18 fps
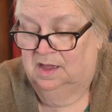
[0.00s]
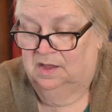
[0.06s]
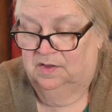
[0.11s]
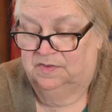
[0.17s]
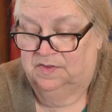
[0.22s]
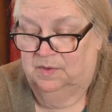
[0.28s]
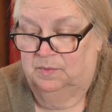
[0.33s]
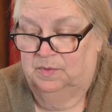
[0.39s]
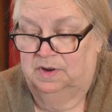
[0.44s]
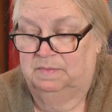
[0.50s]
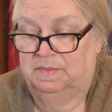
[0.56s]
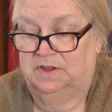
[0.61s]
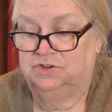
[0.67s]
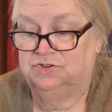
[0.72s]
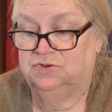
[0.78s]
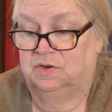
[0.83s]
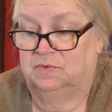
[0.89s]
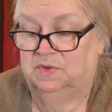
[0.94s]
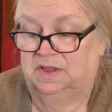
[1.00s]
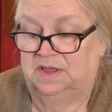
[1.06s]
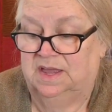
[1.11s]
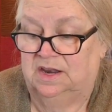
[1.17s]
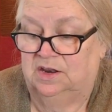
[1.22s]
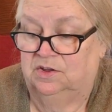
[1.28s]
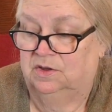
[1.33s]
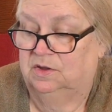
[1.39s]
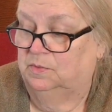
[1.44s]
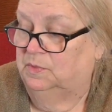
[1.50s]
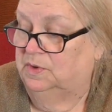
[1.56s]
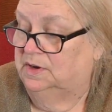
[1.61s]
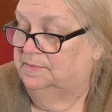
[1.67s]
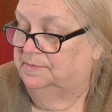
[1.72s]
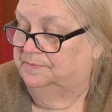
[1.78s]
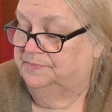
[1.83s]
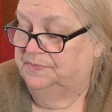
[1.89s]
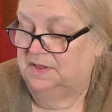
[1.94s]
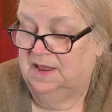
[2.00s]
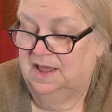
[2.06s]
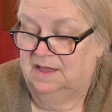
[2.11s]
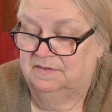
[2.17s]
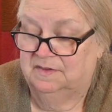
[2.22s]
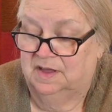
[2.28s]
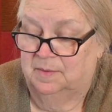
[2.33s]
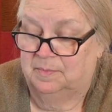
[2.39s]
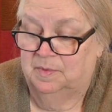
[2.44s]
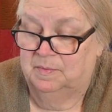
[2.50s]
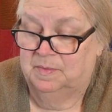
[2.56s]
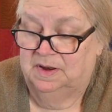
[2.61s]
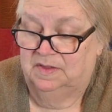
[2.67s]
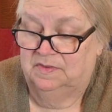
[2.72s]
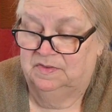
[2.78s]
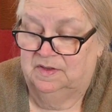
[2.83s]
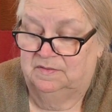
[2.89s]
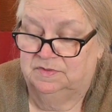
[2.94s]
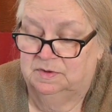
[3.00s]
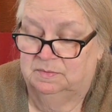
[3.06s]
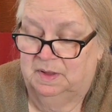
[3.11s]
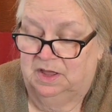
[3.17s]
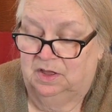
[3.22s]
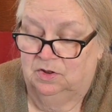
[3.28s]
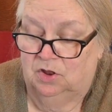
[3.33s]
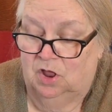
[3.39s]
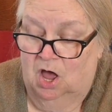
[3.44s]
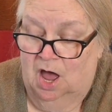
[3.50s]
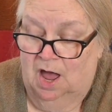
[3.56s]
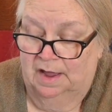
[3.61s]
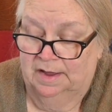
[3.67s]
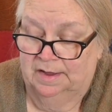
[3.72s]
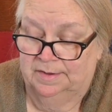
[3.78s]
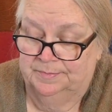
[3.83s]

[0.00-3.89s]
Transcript: because I want to make sure I really get a good one. And I have a couple minutes left on my clock.